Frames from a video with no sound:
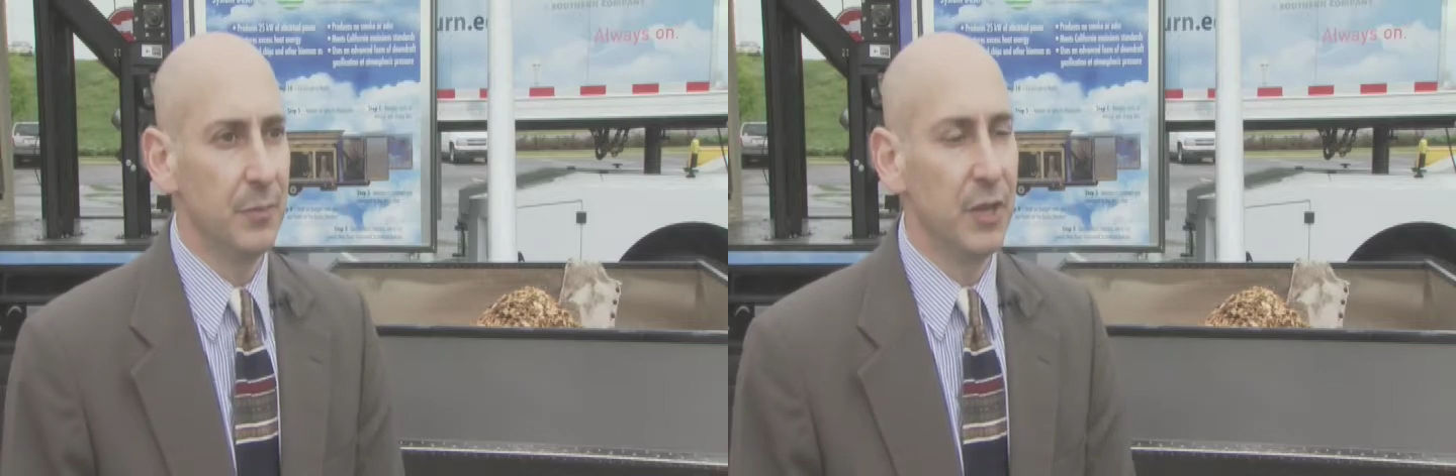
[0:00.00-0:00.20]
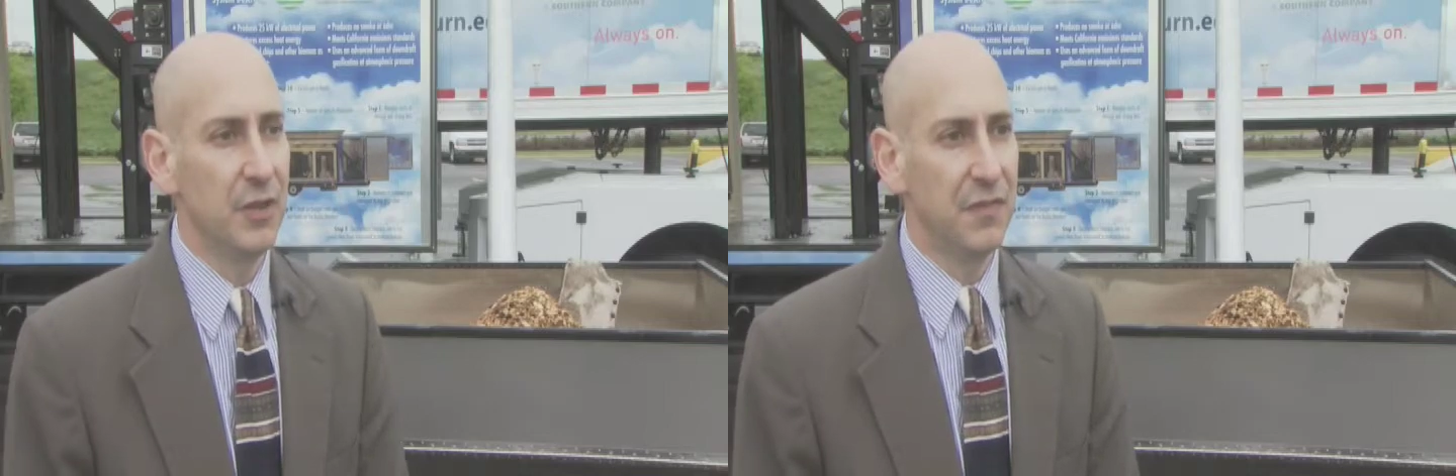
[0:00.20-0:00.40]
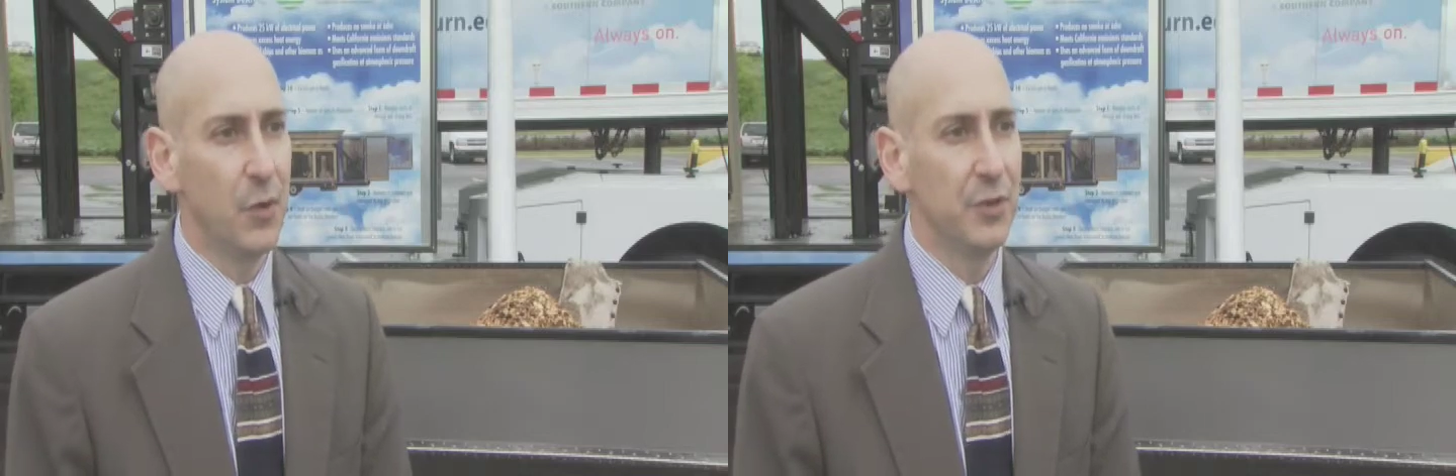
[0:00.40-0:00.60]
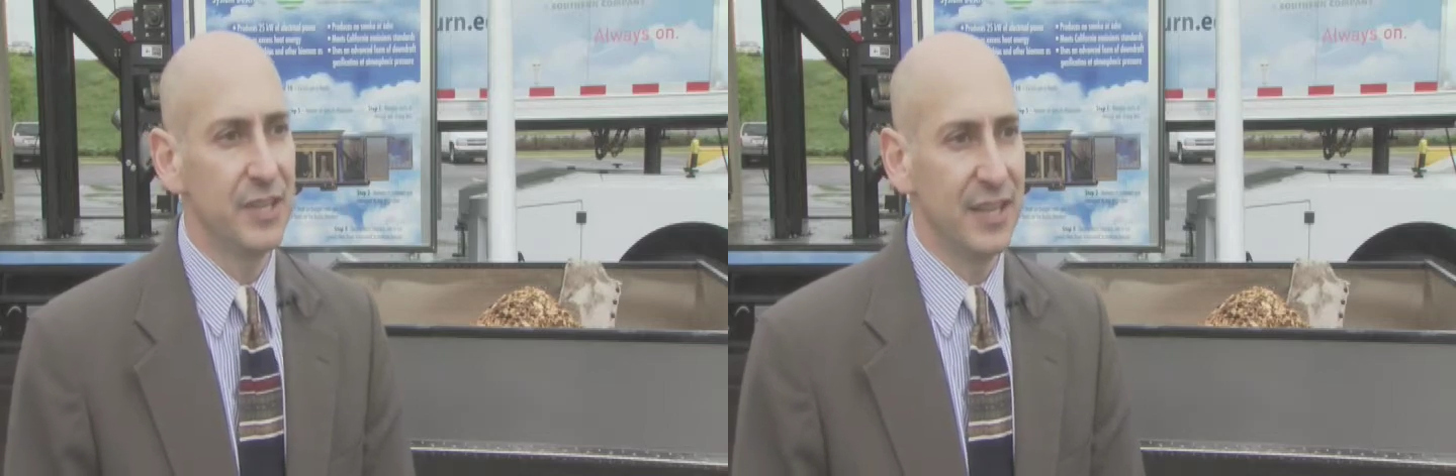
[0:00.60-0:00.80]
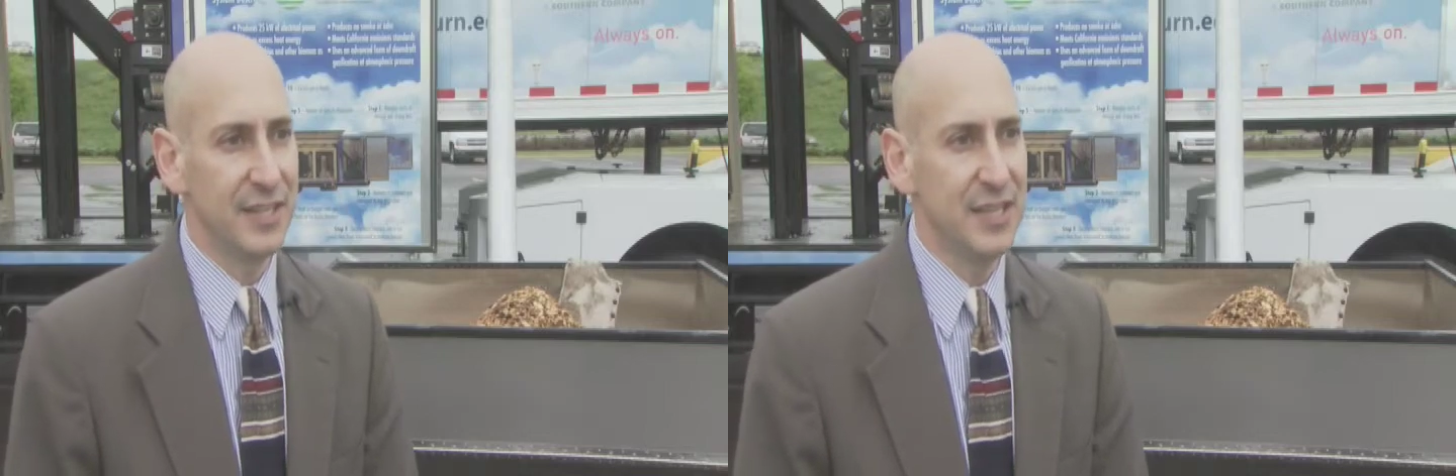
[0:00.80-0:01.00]
we look forward to
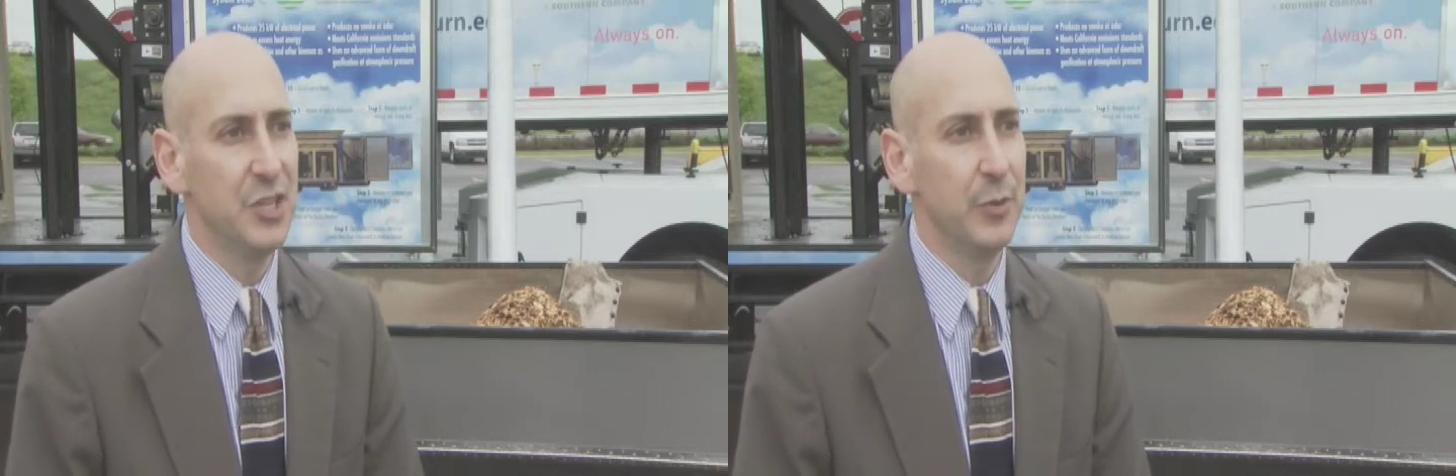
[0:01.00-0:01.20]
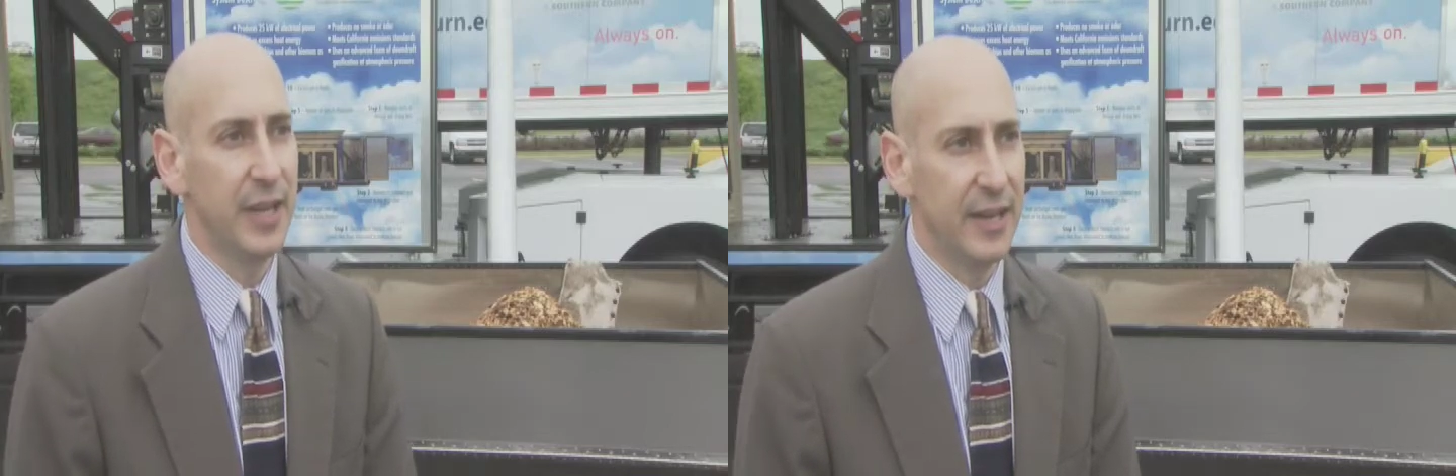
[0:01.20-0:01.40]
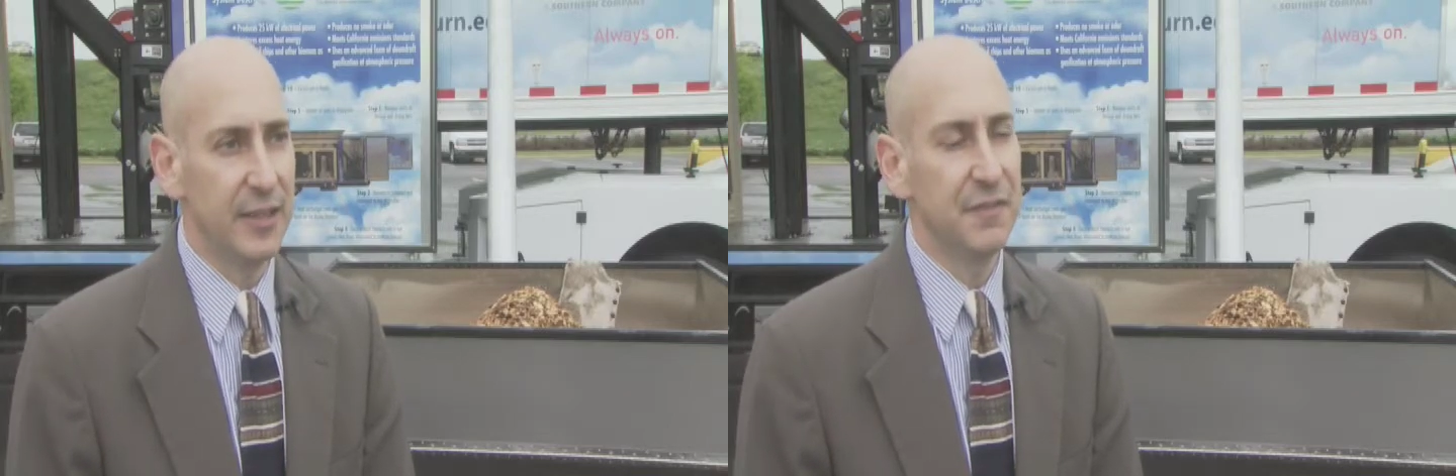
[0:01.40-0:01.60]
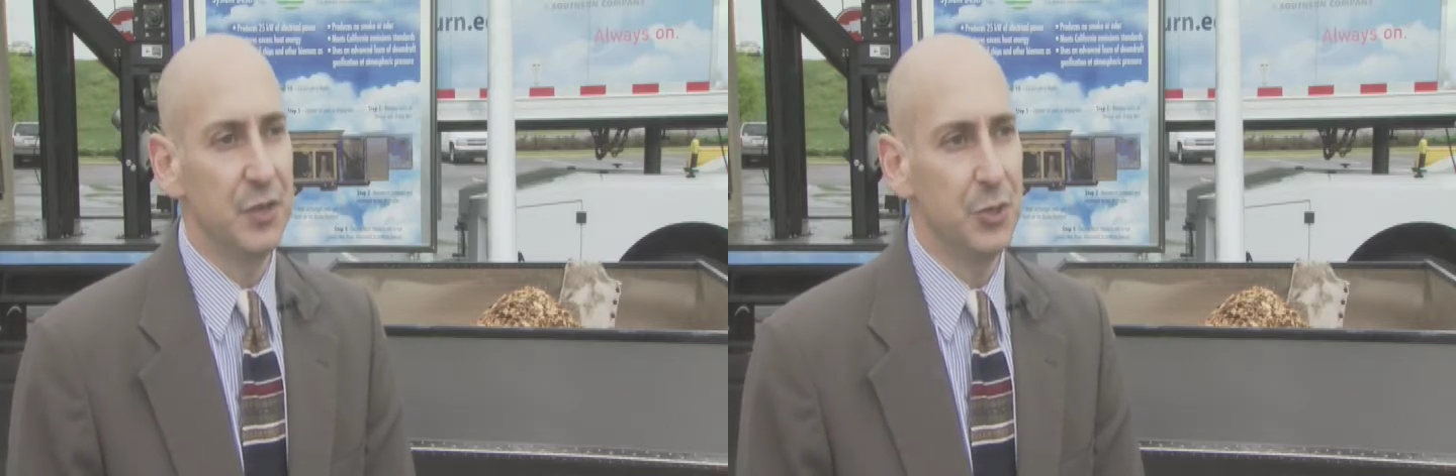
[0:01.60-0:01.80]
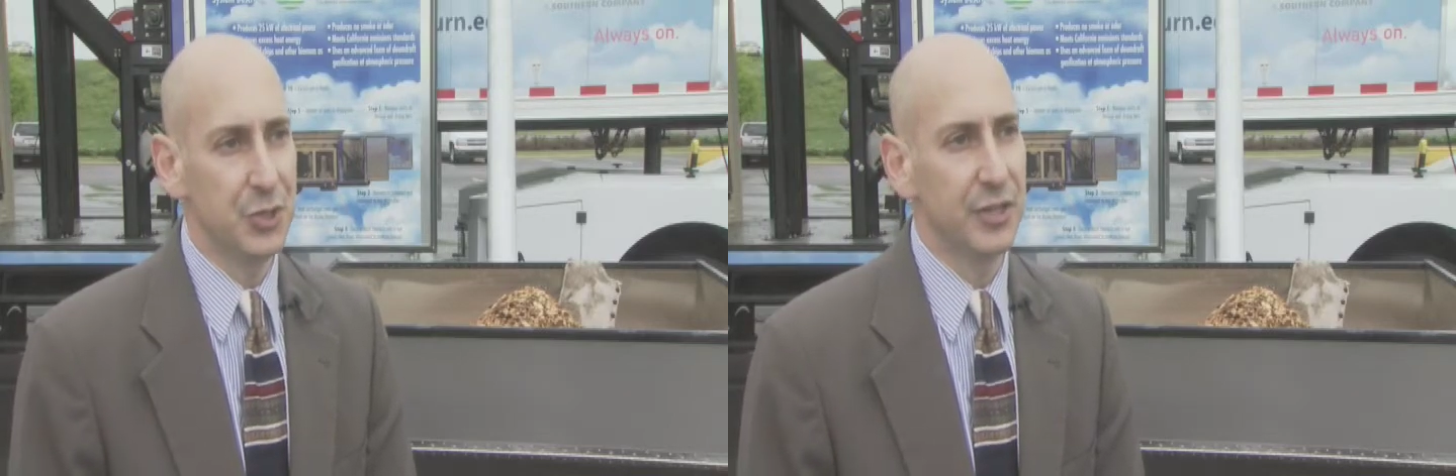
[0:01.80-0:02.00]
continuing it in the
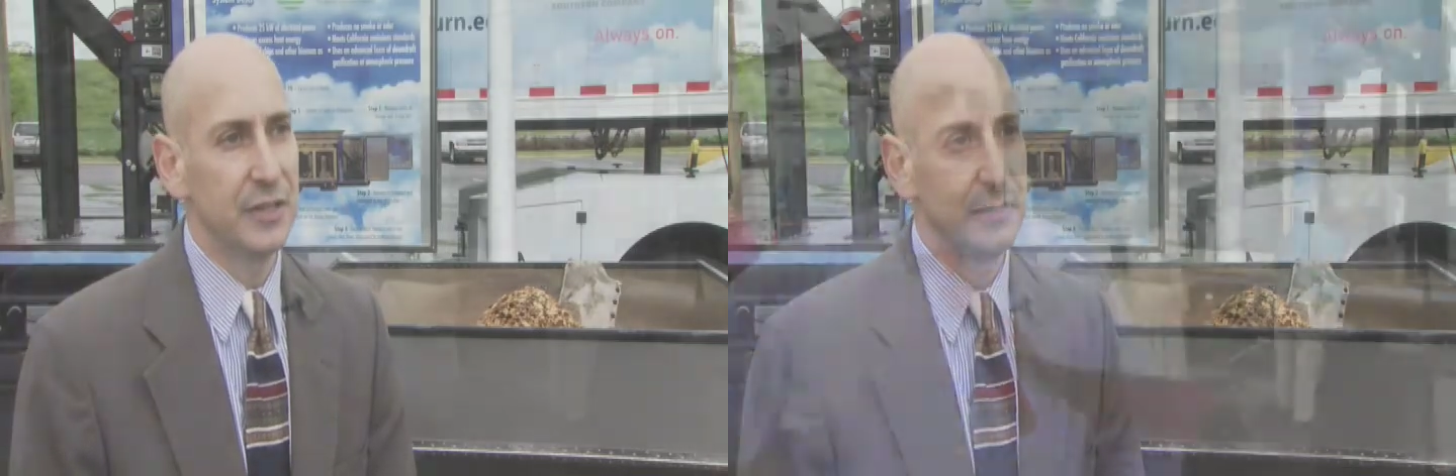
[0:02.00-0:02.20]
future.